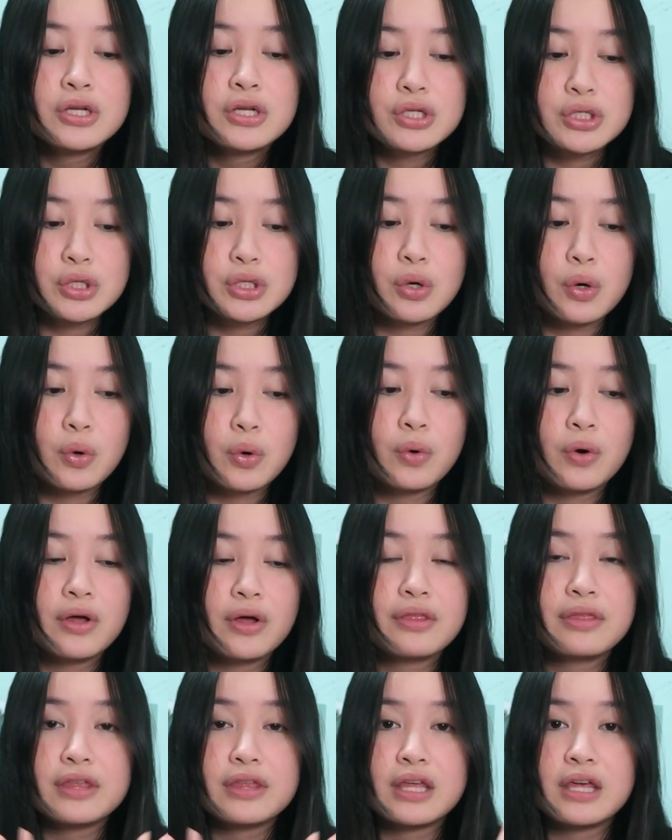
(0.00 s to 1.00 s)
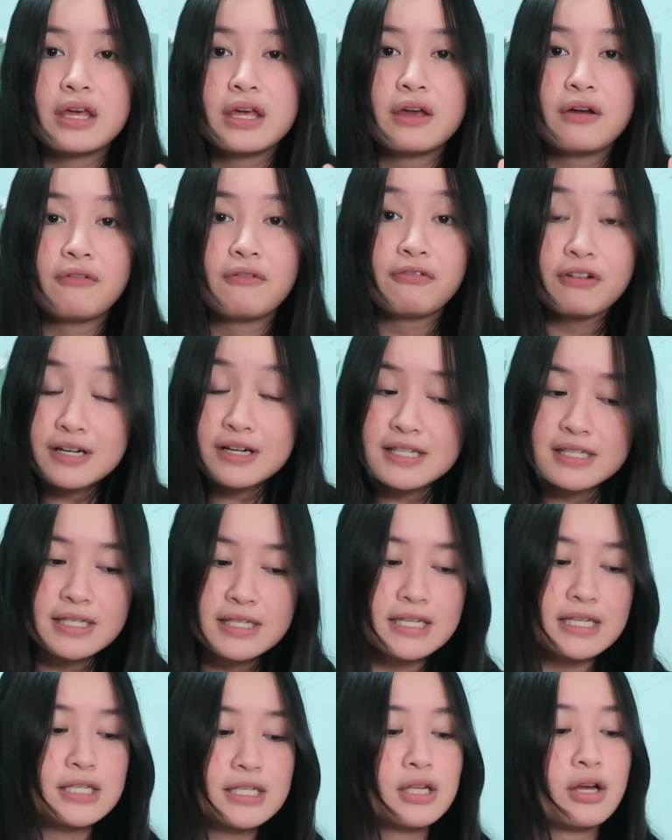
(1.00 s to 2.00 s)
So the first
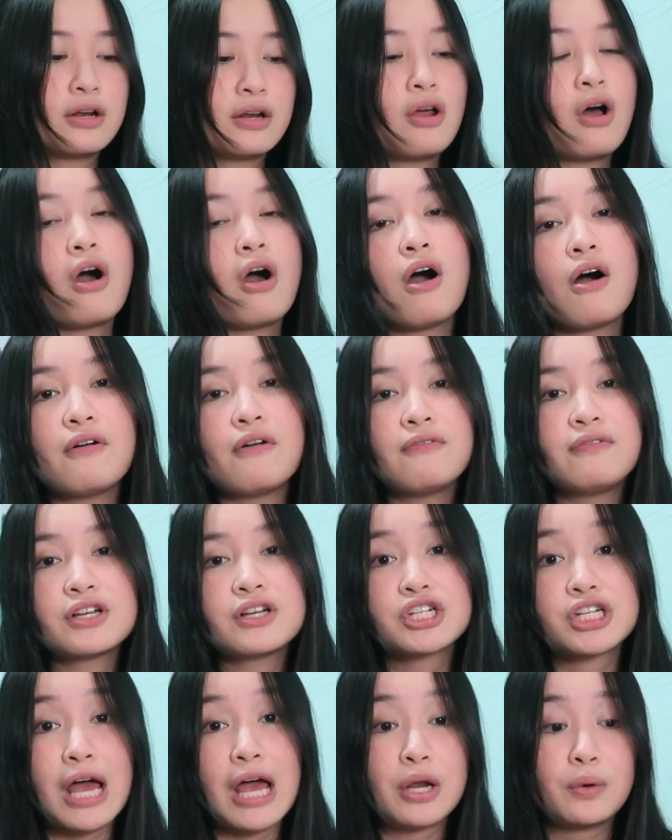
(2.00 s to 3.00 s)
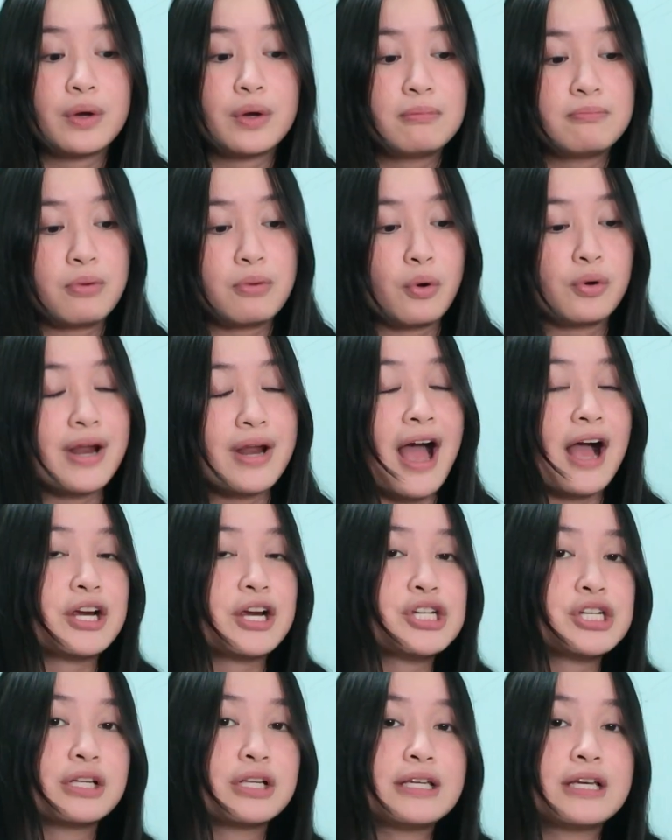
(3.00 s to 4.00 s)
season of Shadow and Bone
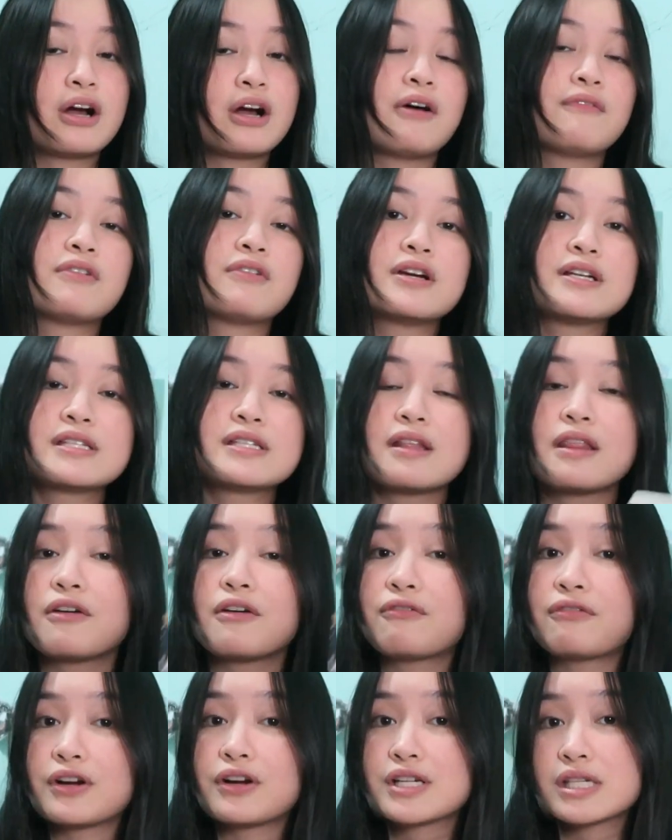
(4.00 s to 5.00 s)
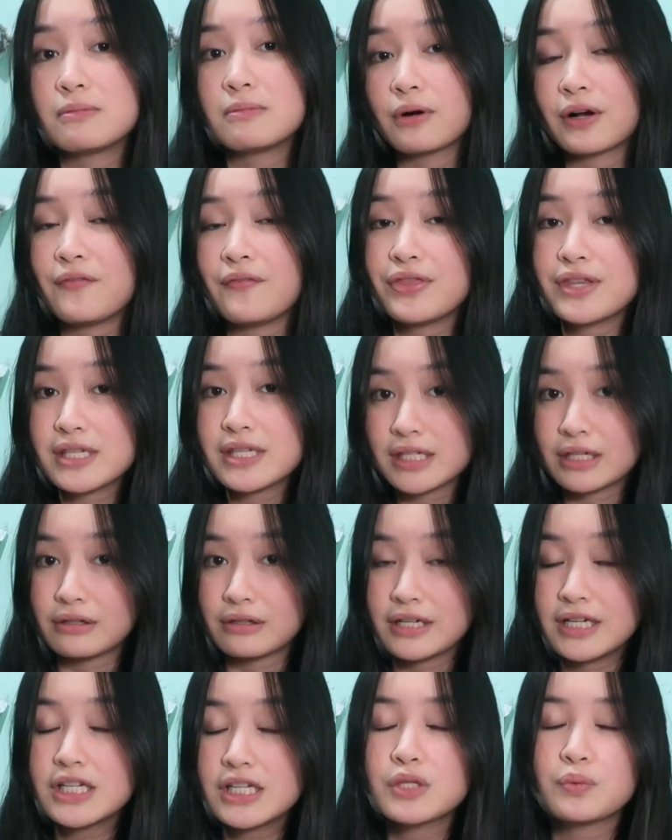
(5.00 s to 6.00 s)
actually covers the first book in the
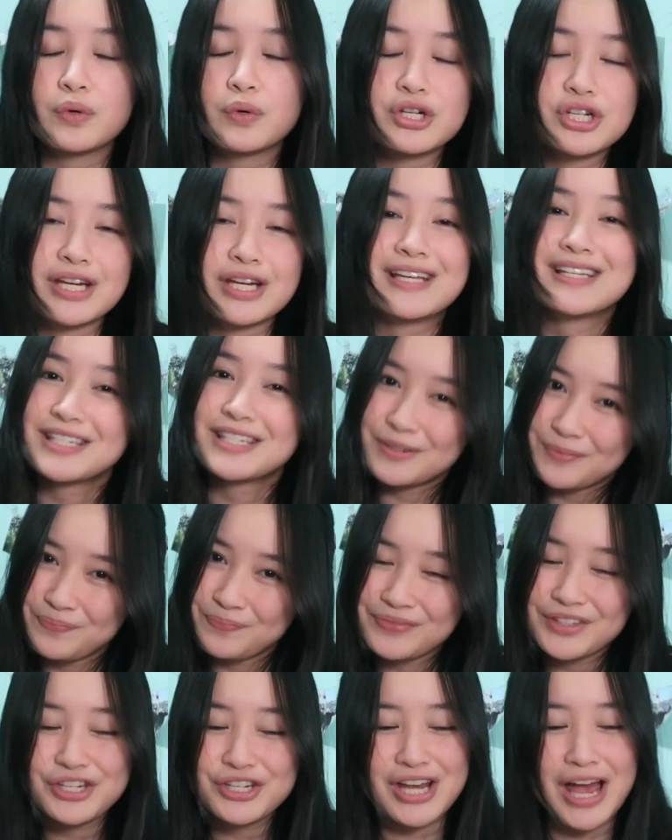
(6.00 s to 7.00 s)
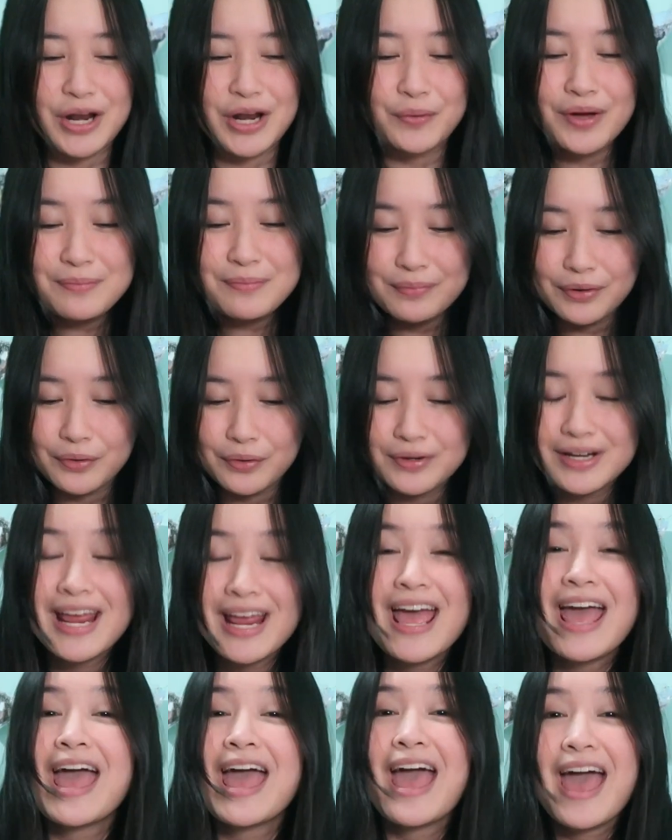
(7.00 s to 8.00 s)
series, which is Shadow and Bone,
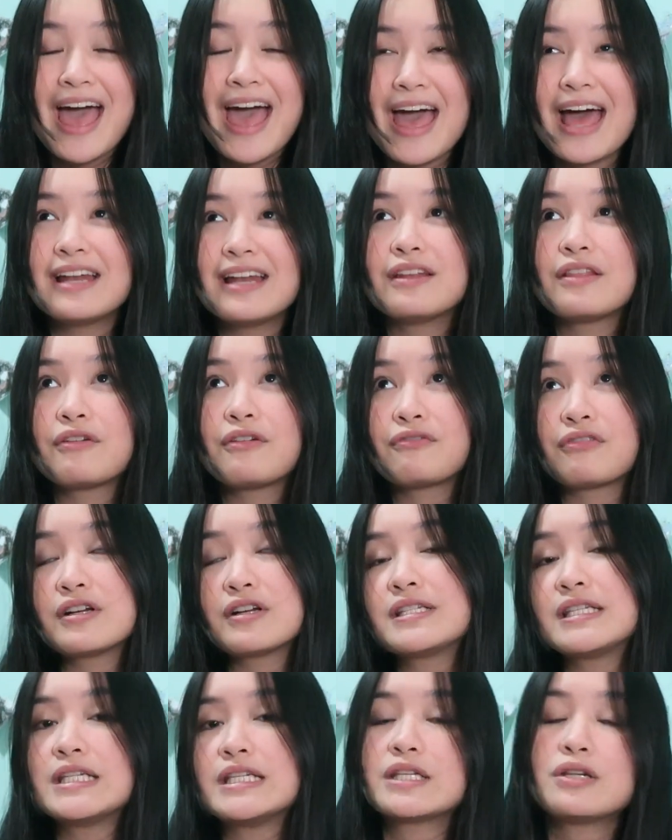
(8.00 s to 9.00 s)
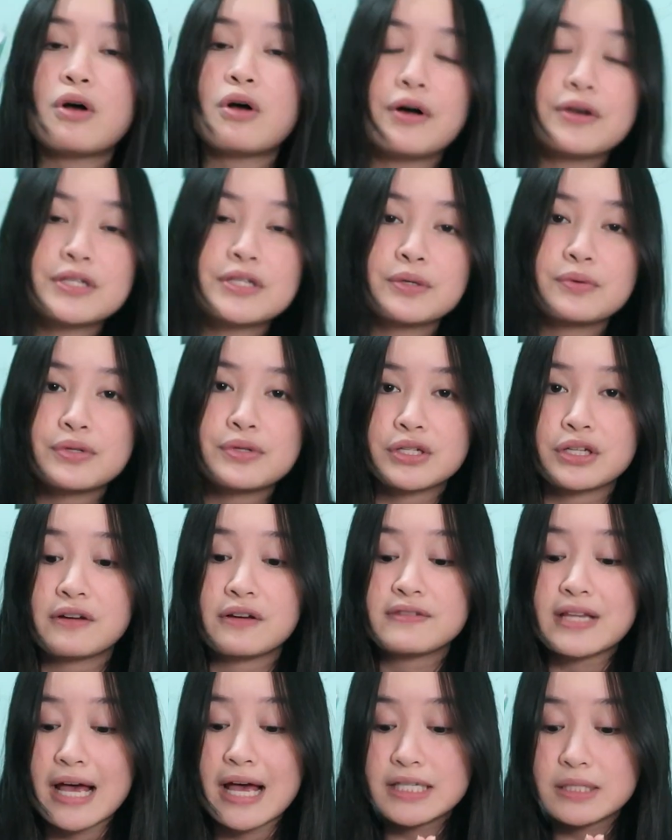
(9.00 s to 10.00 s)
and the first season also
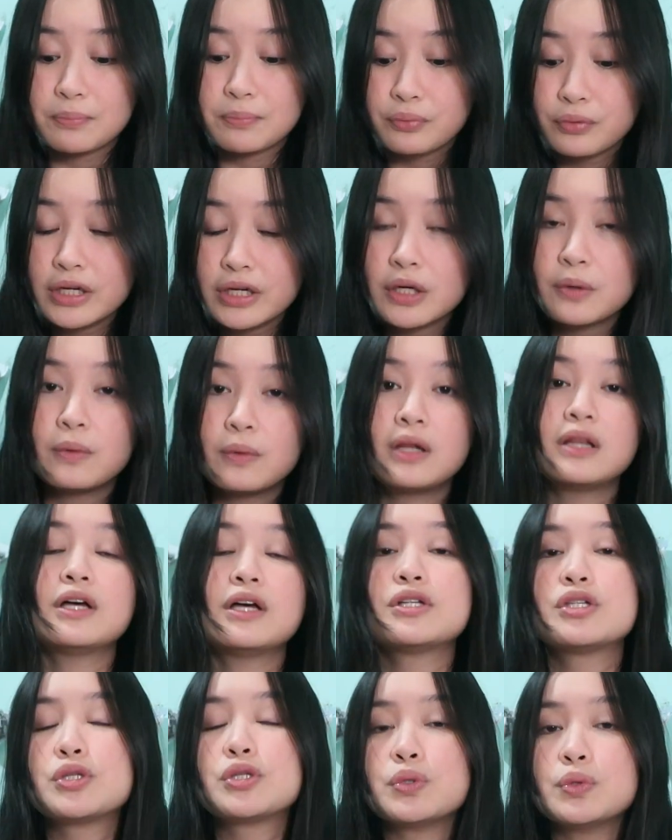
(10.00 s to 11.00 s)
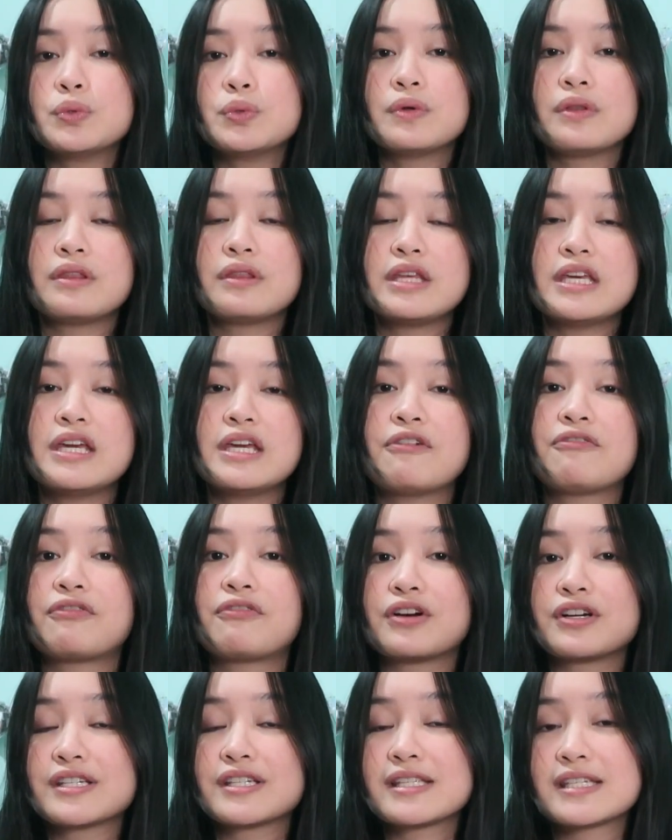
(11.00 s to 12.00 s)
serves as a prequel to the
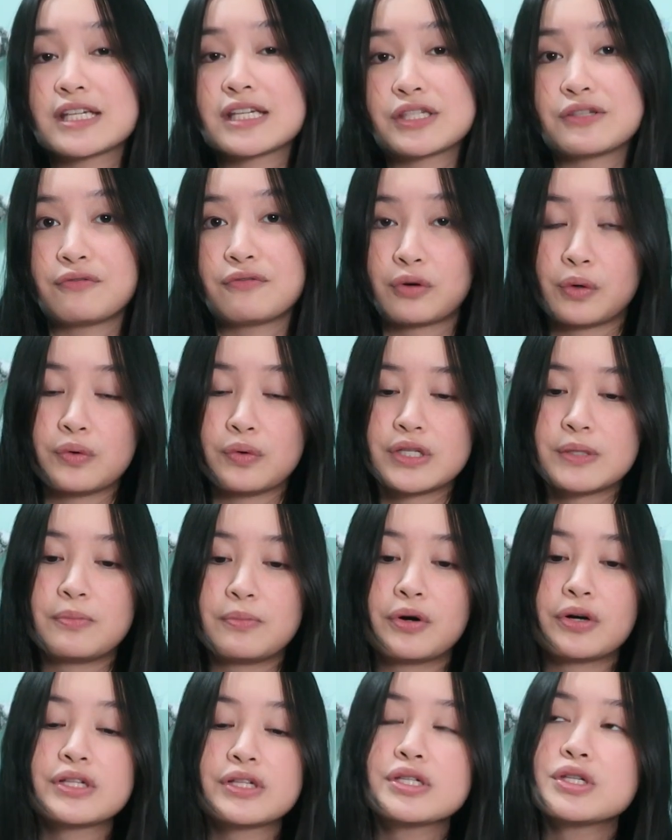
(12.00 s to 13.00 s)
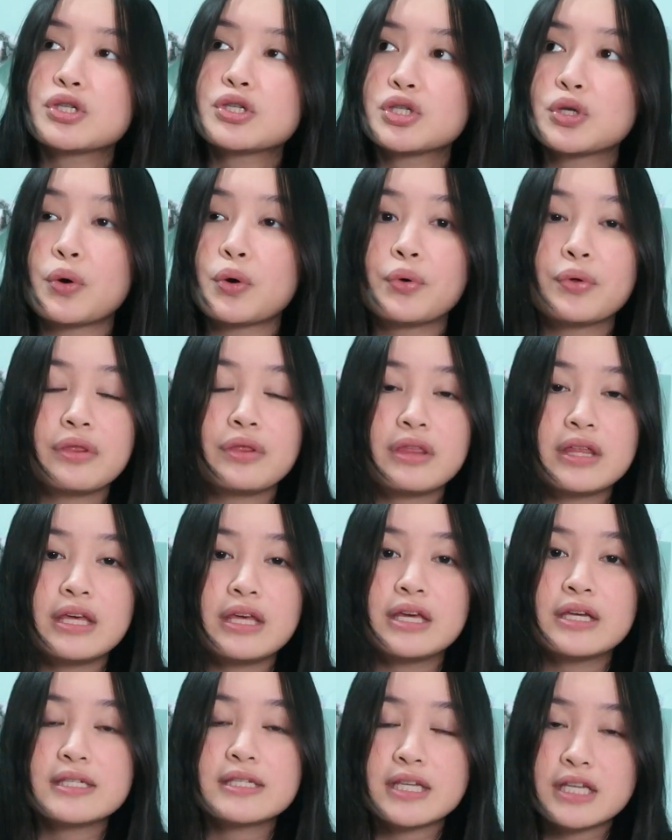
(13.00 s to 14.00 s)
first Six of Crows books. So
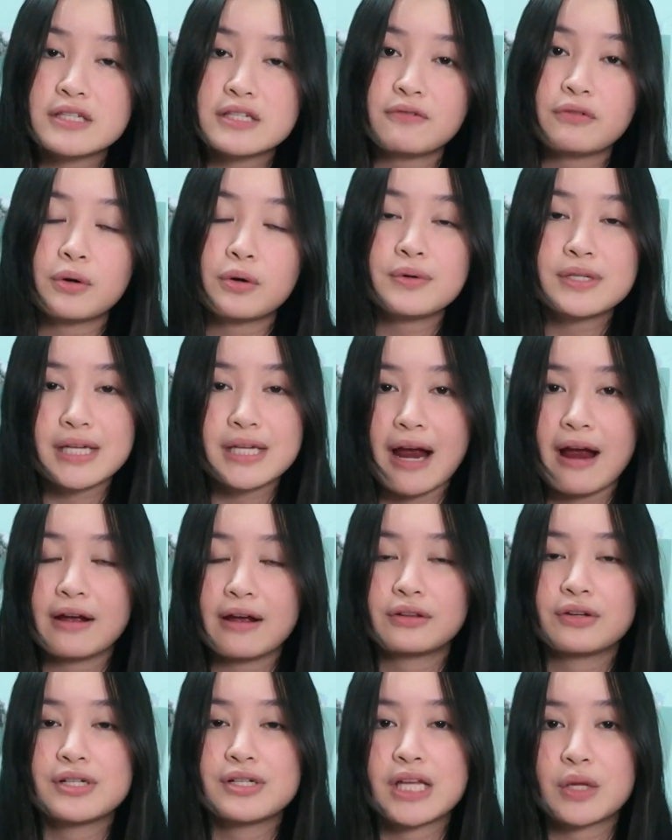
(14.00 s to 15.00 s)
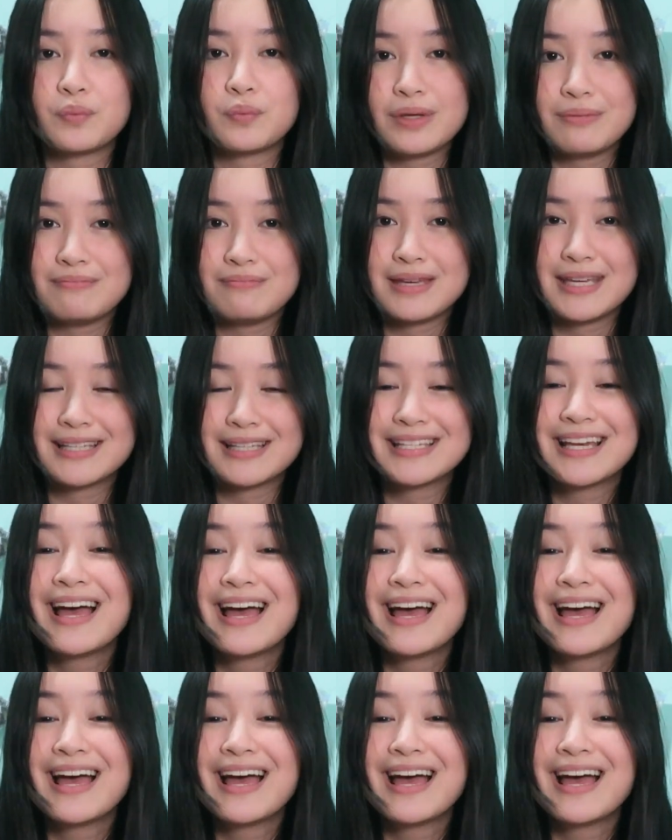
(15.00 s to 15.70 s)
the Six of Crows characters that we meet